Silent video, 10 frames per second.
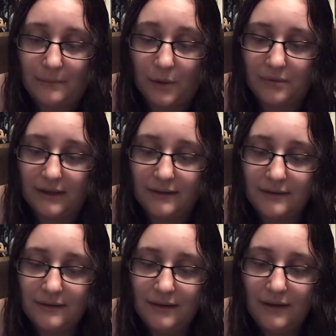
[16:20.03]
to claim our
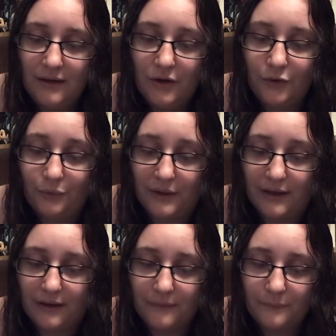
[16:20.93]
place.
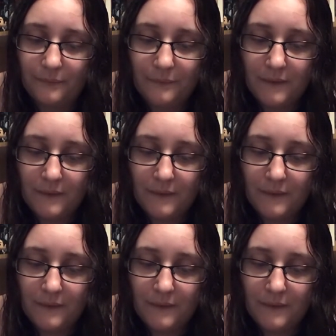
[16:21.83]
Rika.